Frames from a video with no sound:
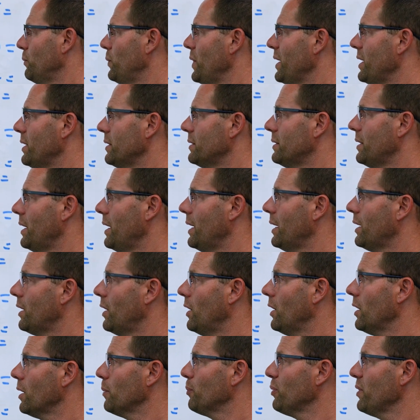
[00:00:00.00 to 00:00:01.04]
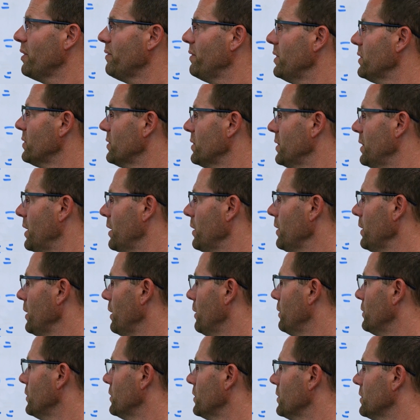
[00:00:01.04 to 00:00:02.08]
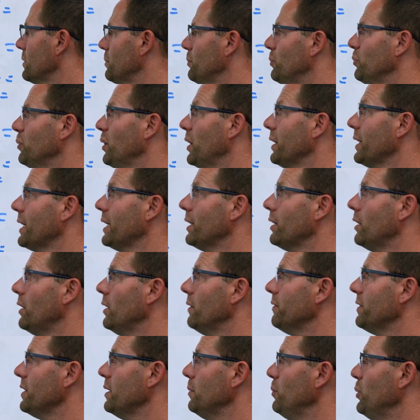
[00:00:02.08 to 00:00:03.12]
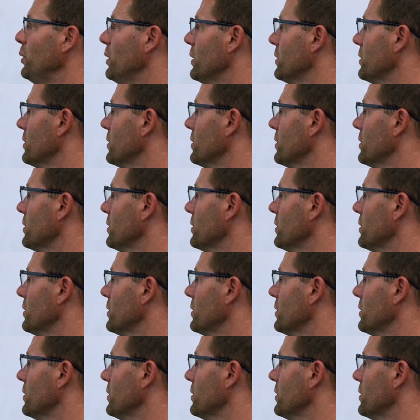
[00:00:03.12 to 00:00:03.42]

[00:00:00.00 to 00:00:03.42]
we could take our previous scenario and just plug in all of the inputs.